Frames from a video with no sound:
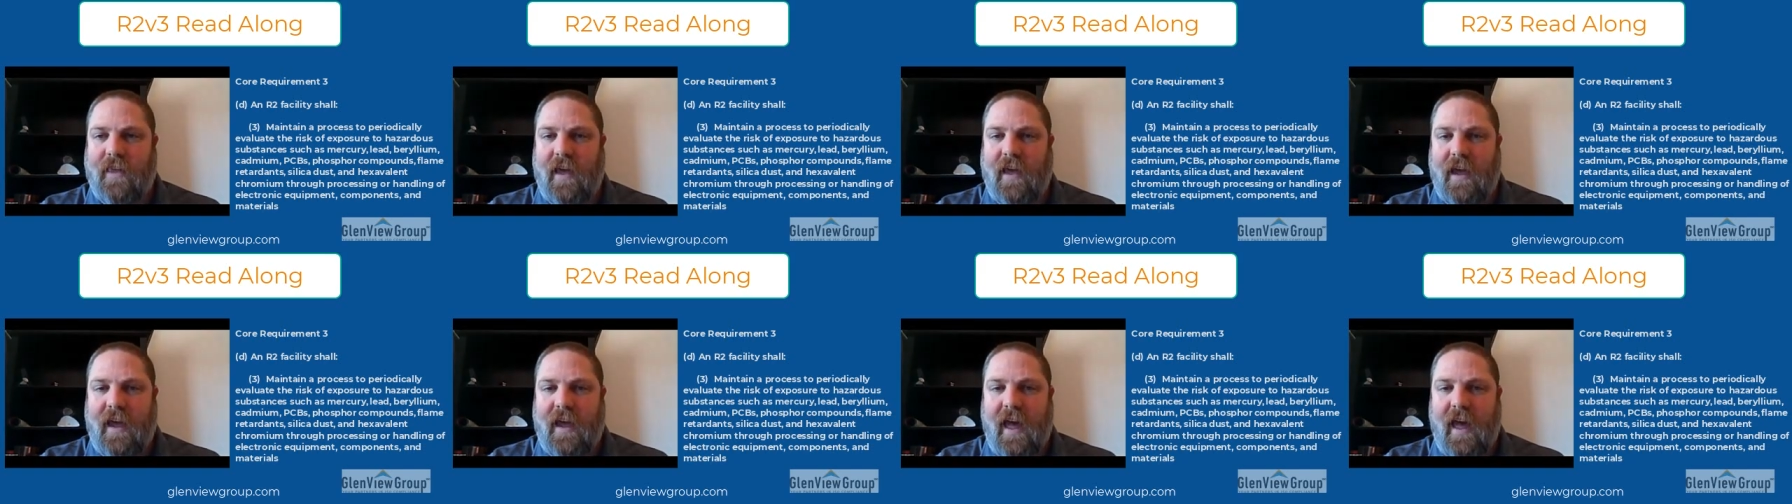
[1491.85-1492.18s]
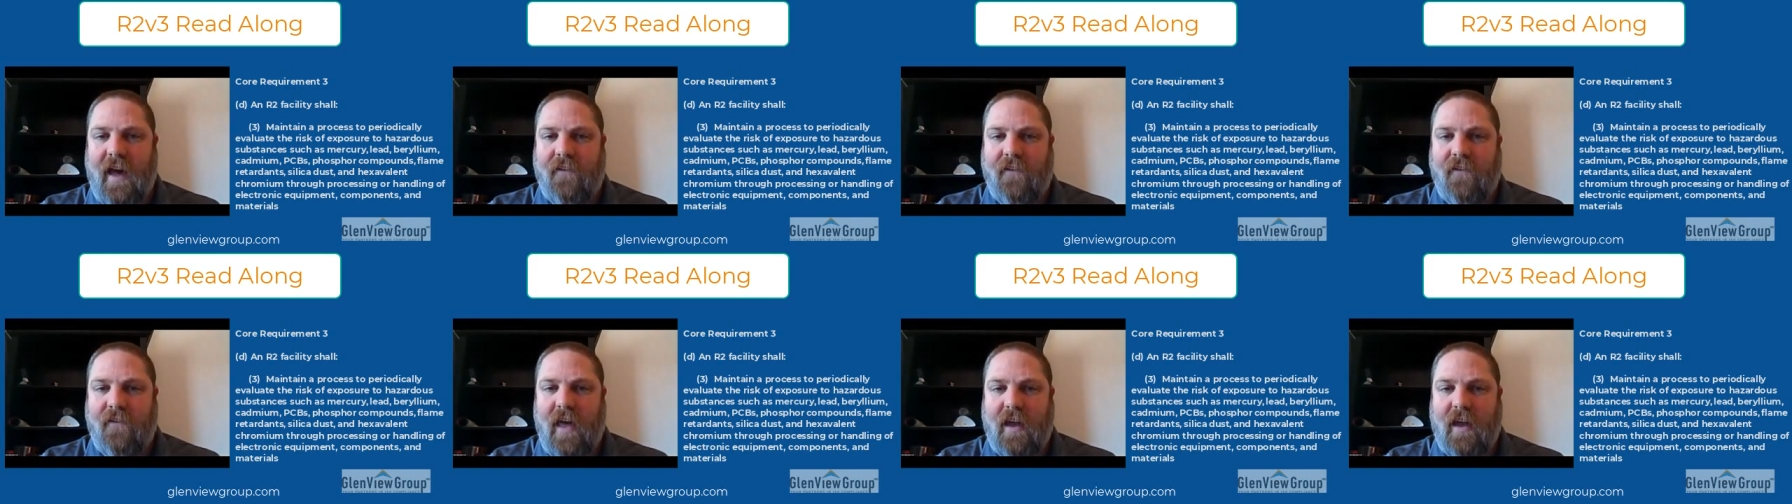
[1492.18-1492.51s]
they
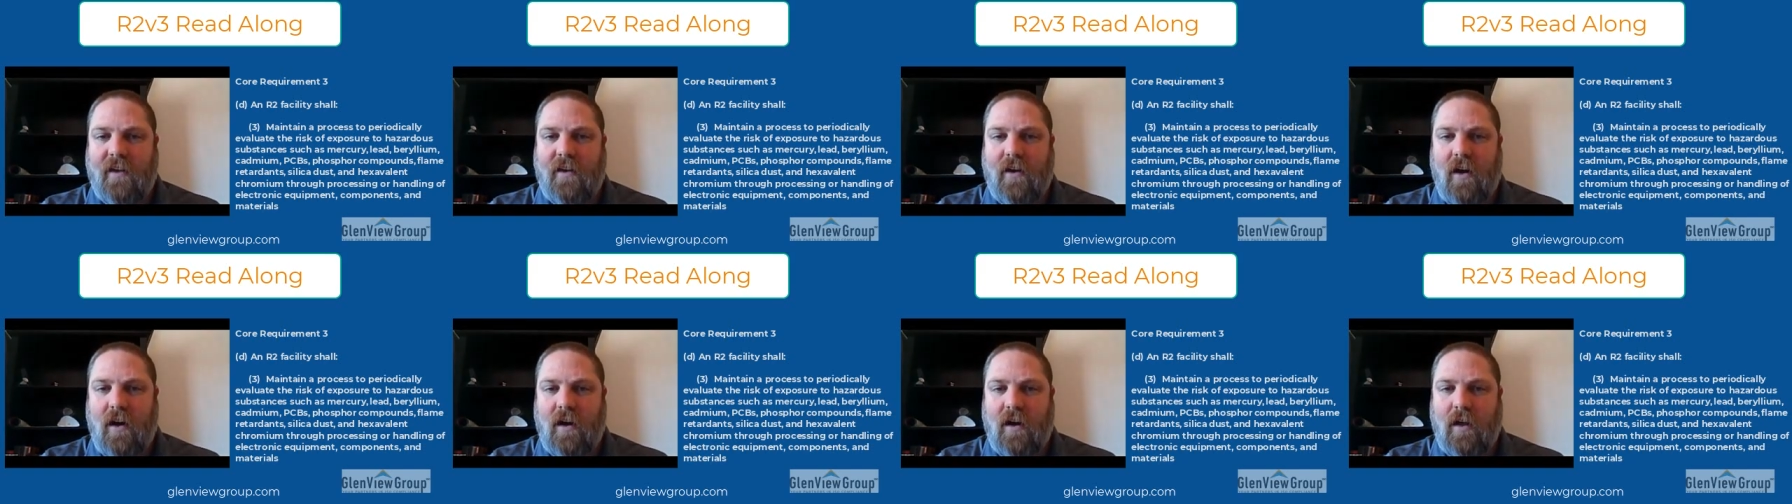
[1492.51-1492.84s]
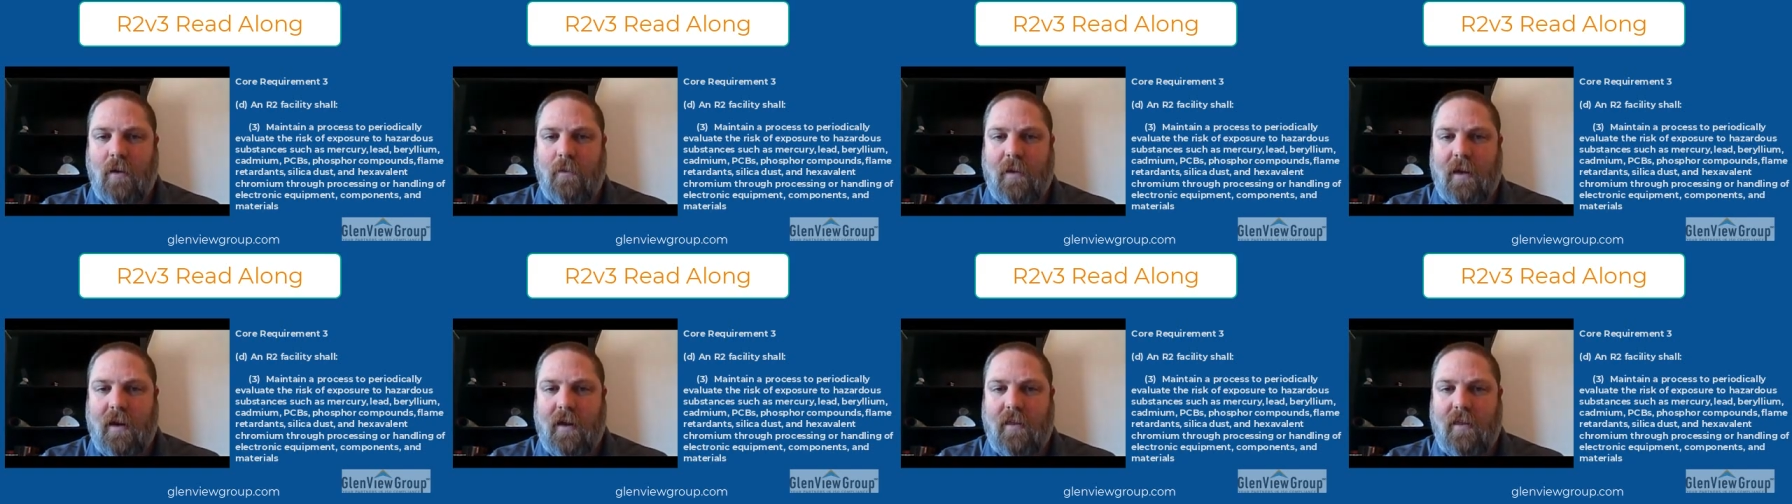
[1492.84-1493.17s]
have that
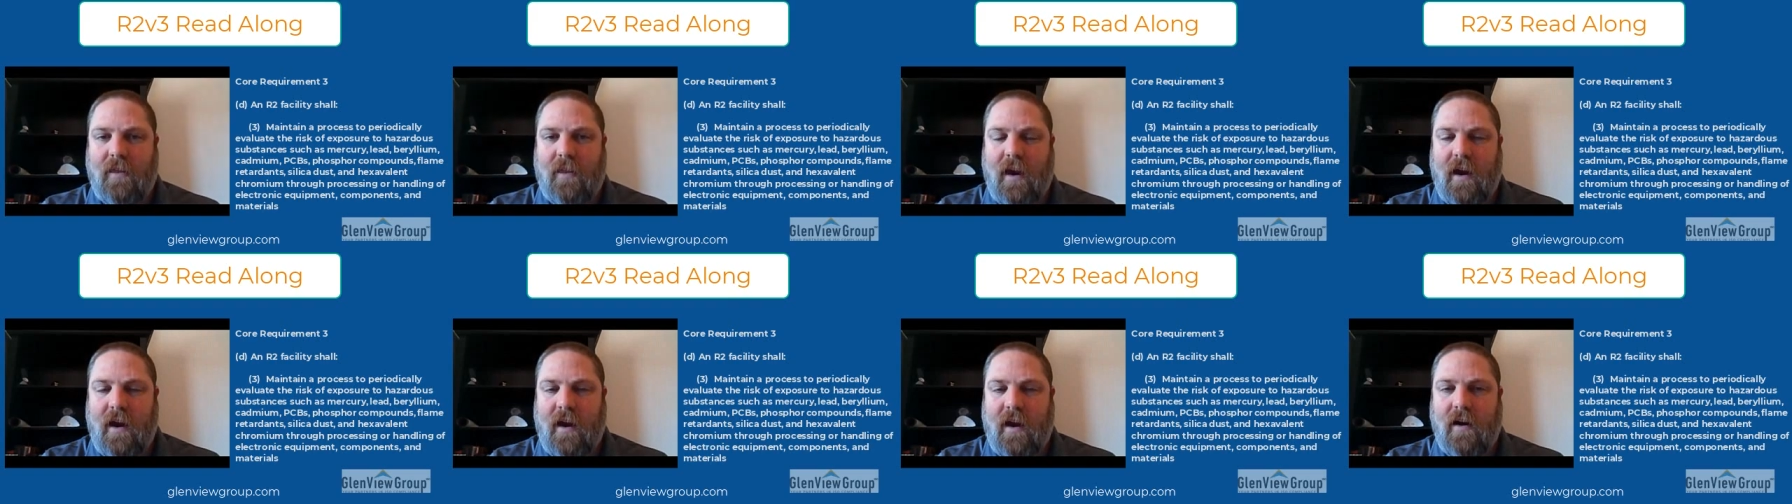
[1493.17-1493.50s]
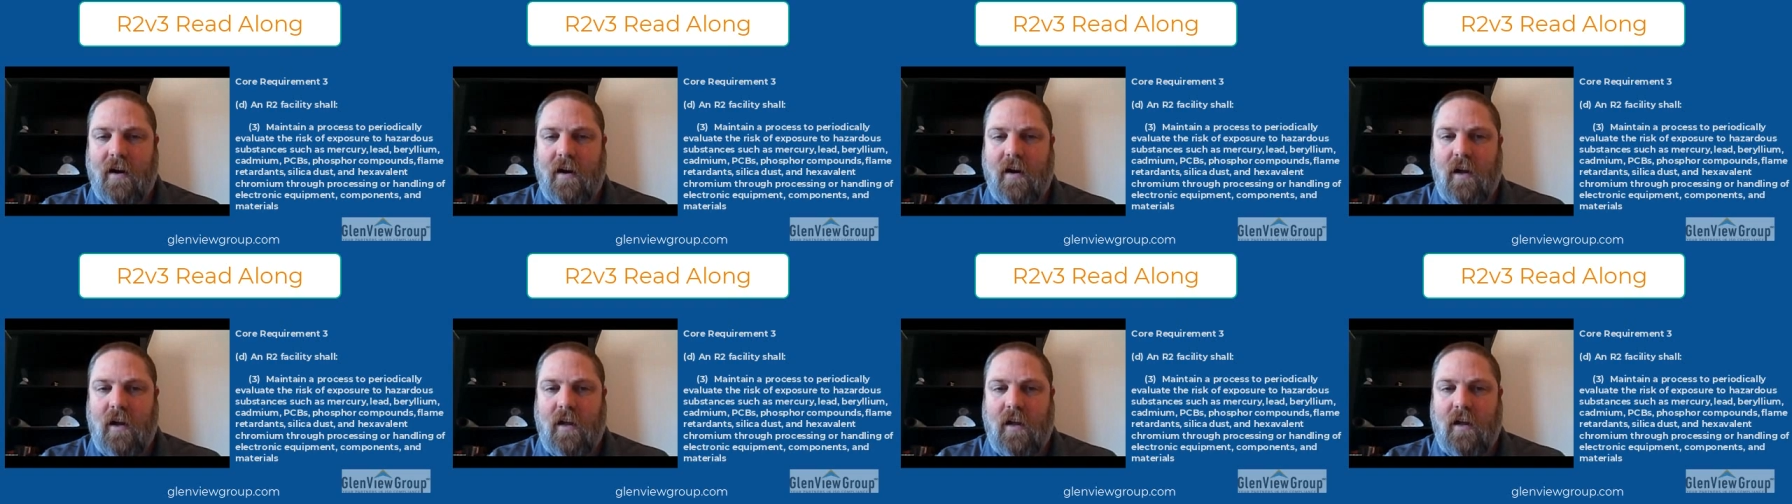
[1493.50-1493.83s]
documented
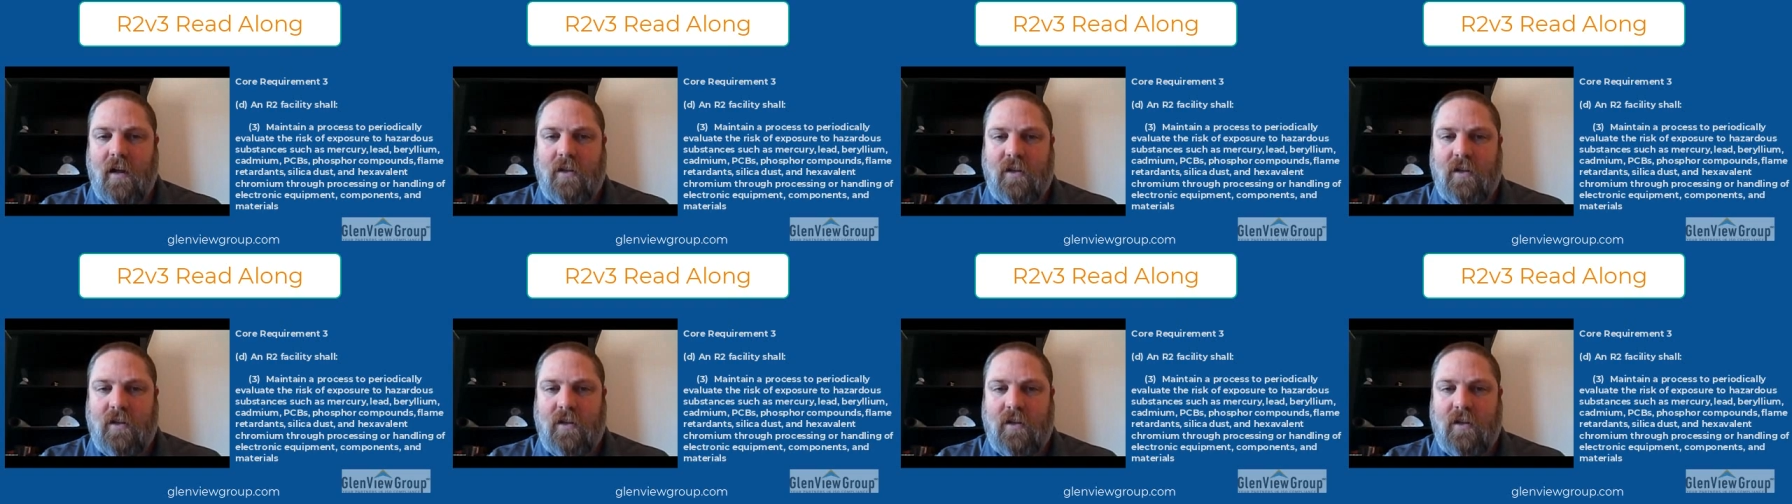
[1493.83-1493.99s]
there,